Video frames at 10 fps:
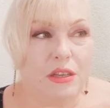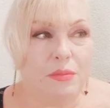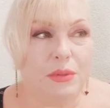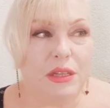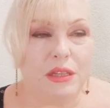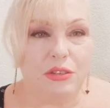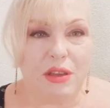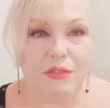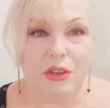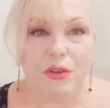completely
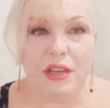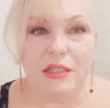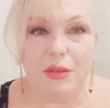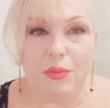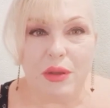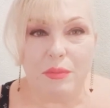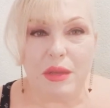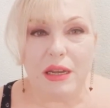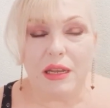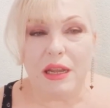driving you crazy one
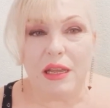minute